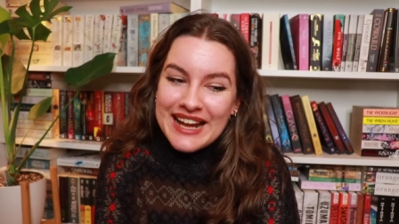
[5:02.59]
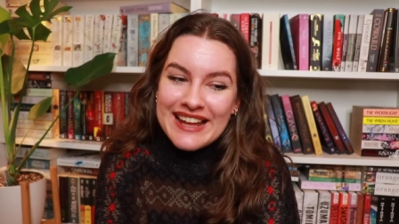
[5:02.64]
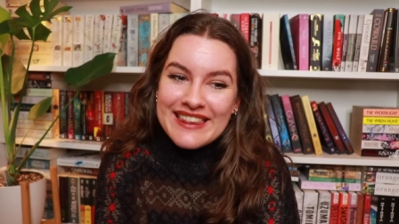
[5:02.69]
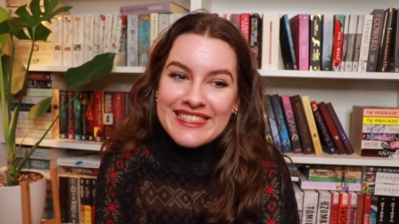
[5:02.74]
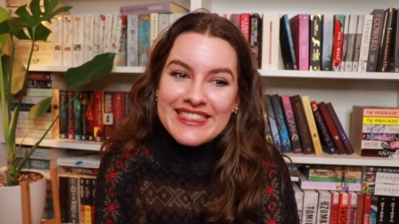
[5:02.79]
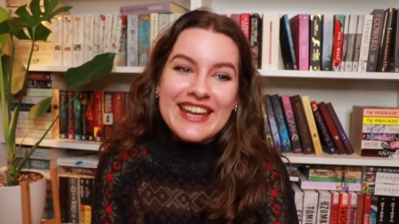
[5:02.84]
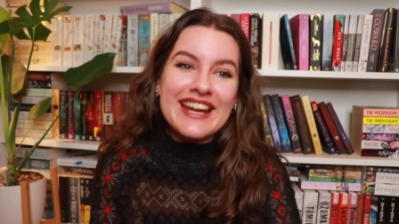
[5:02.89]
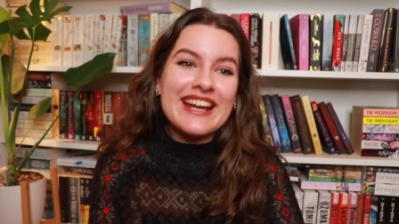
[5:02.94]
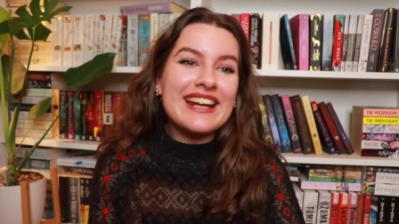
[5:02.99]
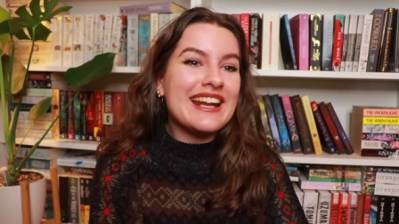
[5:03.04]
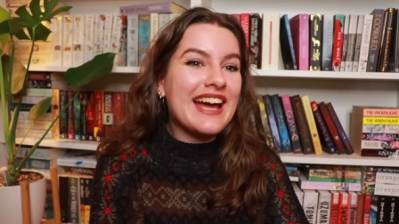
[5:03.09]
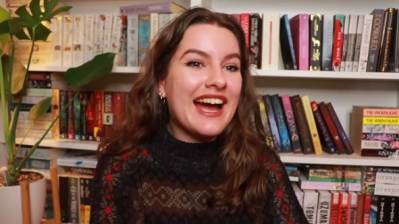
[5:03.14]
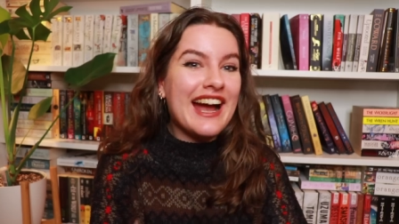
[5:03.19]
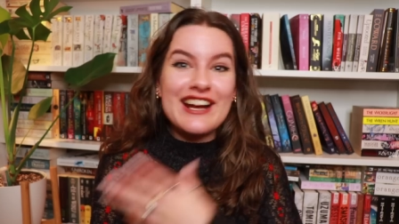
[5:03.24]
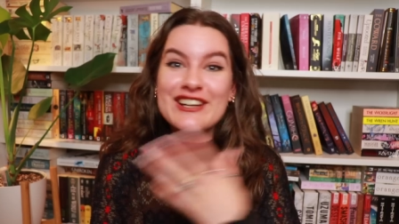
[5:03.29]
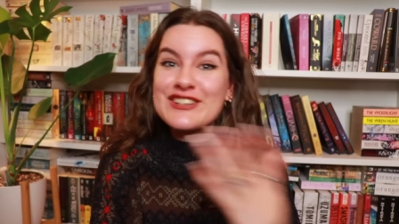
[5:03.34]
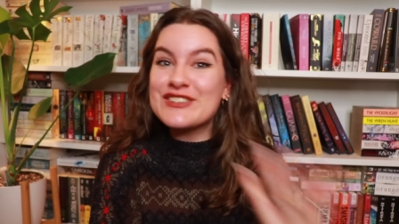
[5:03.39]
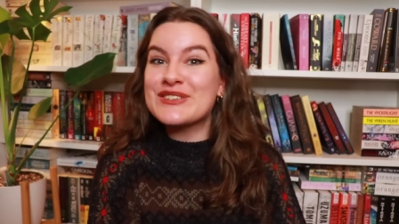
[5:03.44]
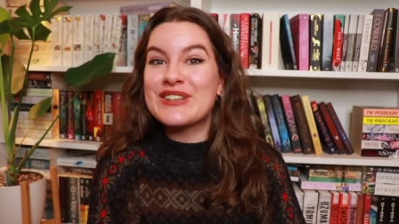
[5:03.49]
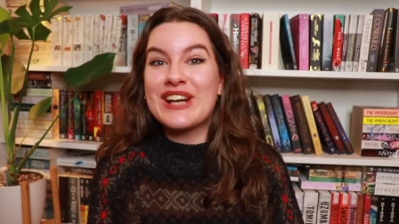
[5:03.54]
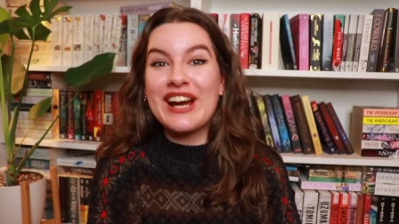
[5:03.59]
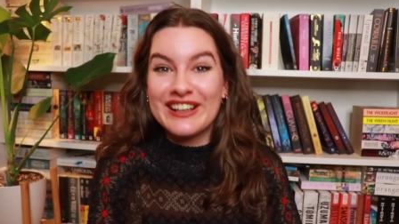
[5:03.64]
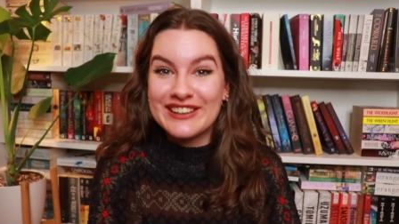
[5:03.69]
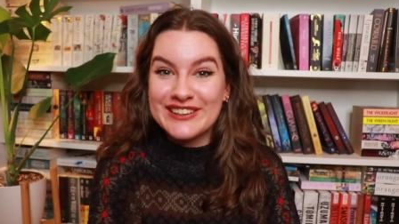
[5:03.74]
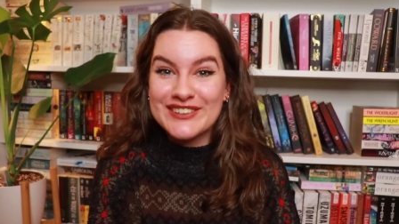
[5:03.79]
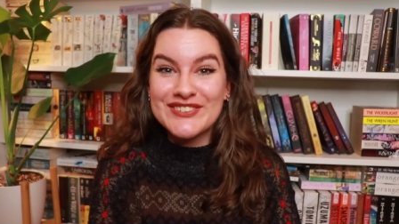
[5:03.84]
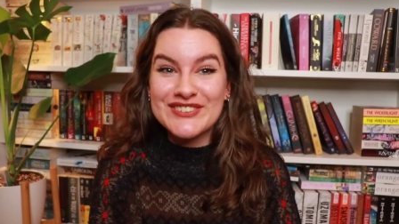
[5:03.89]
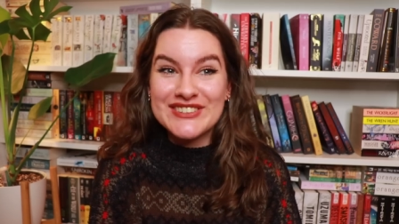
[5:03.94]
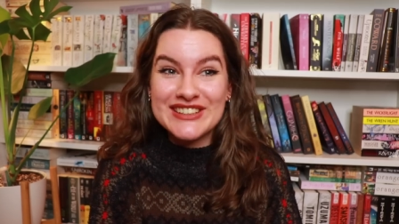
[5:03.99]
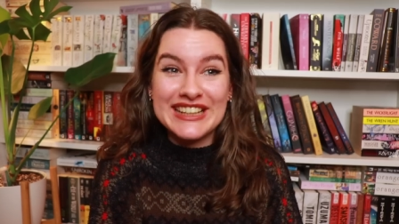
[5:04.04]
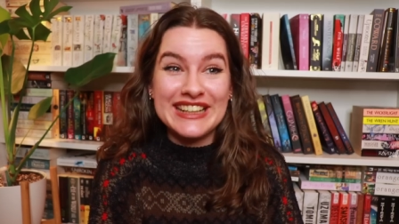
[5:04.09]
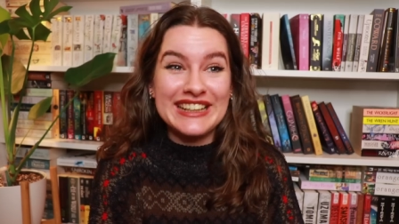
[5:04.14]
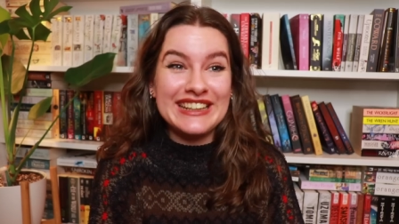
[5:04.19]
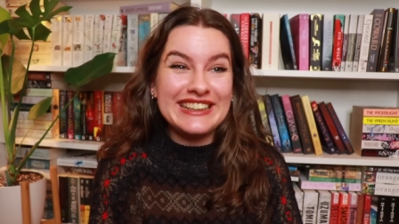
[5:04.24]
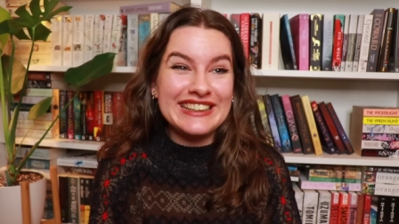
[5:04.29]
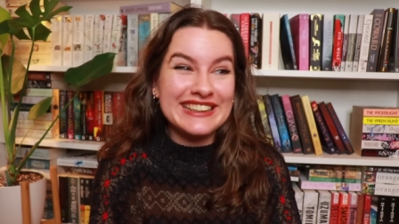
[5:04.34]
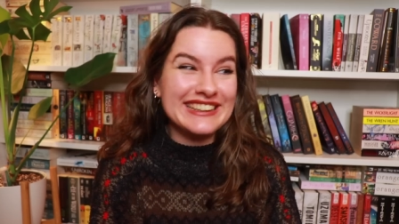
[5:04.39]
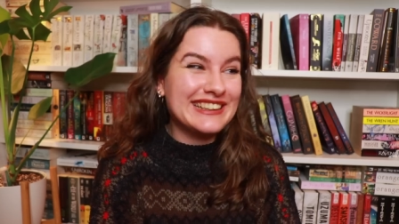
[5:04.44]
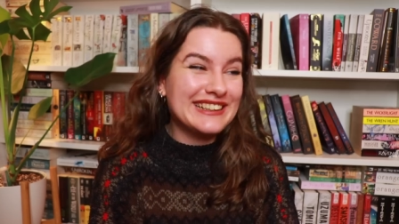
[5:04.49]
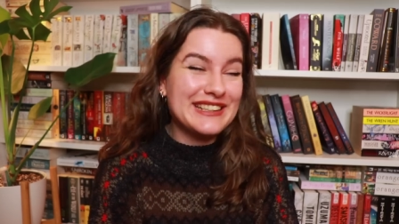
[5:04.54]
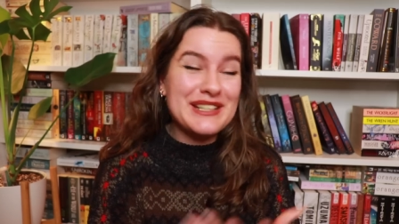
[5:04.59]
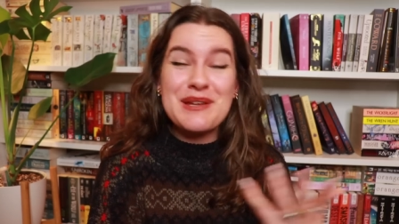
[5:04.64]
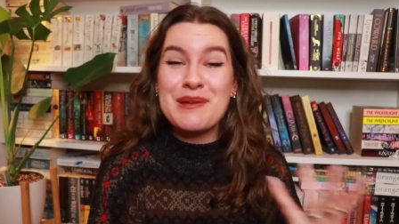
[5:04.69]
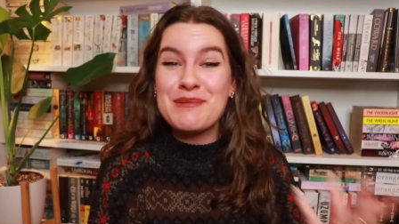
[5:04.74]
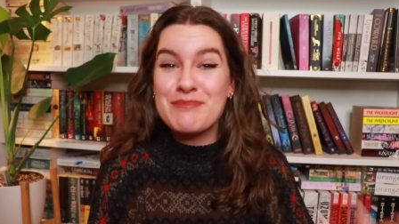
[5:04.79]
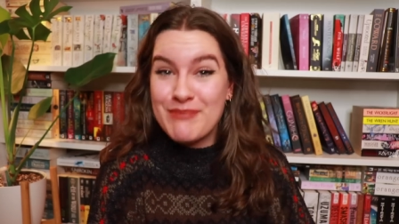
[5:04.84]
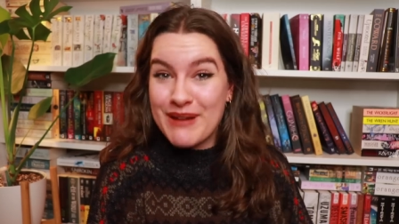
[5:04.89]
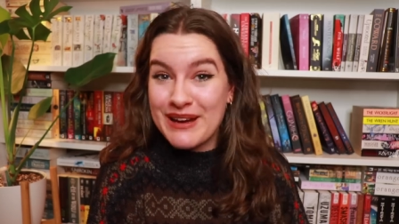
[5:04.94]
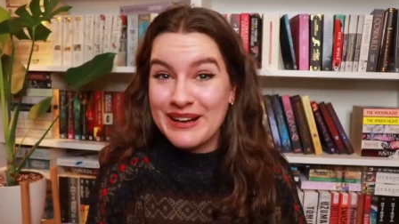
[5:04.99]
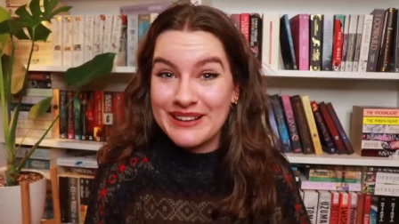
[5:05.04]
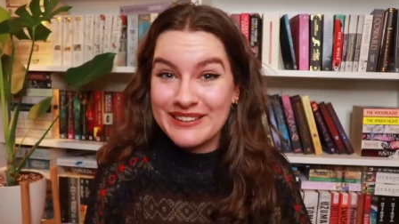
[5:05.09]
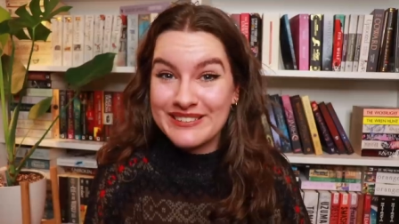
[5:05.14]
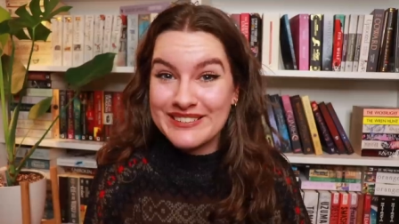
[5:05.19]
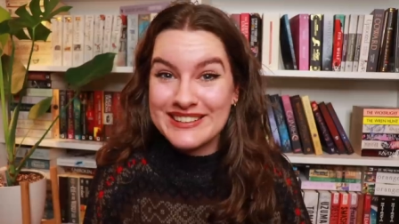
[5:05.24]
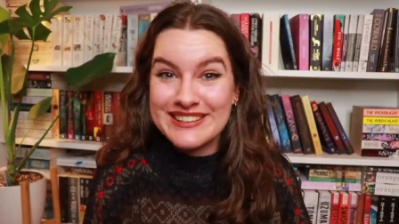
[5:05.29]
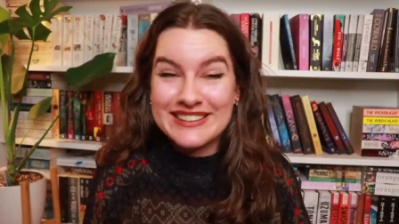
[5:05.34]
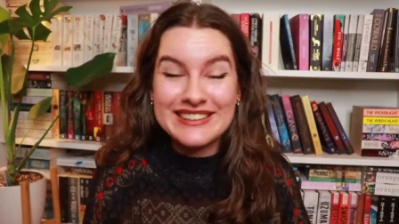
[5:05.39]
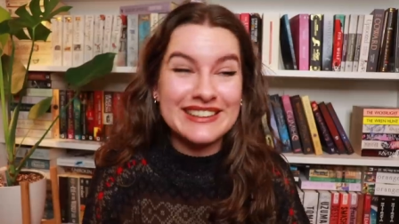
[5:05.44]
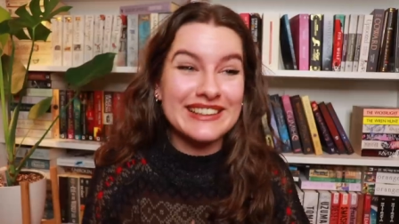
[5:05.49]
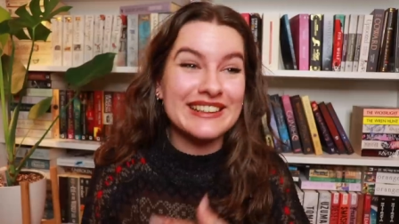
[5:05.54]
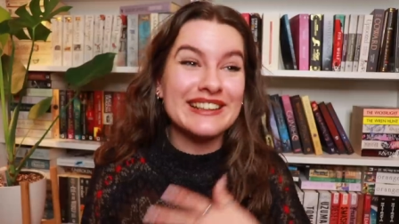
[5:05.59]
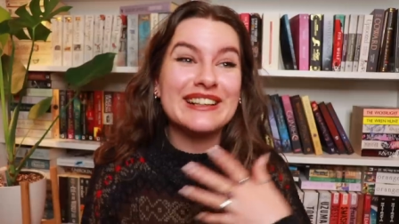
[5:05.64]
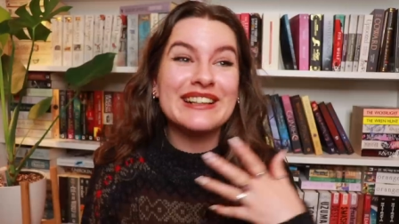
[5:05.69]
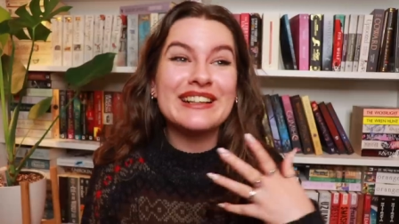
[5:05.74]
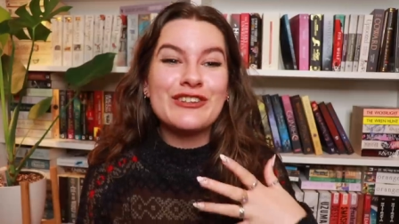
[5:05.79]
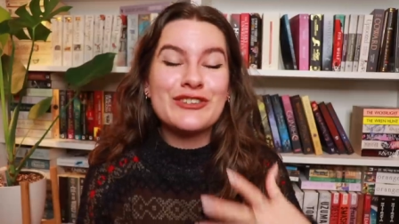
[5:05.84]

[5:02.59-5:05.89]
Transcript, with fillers: And then, as you guys have seen, Becca is here.